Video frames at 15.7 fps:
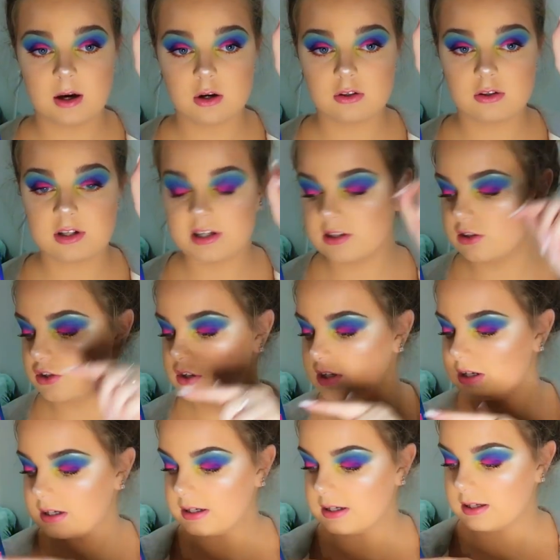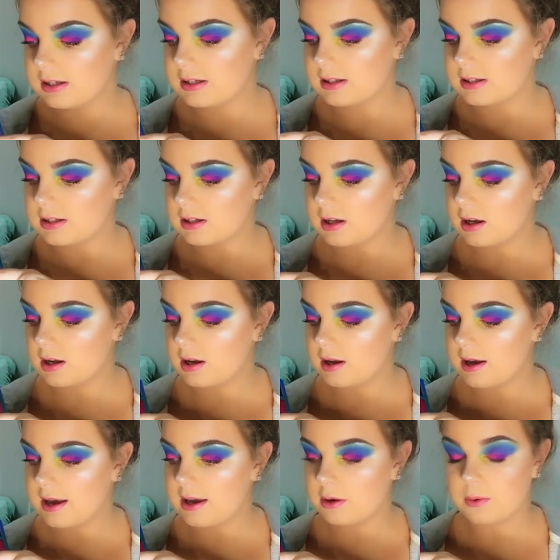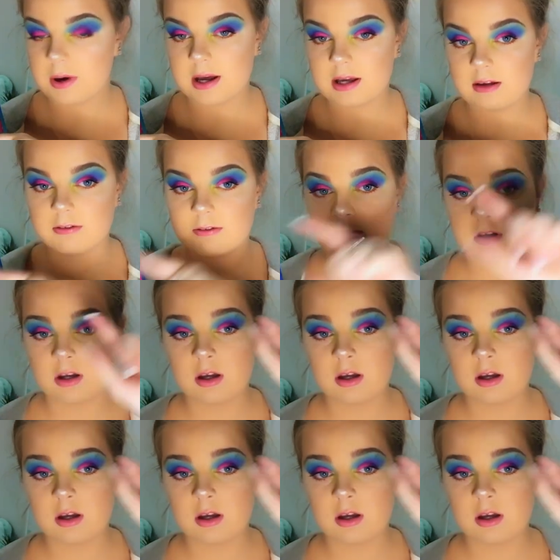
the orange is Heatwave,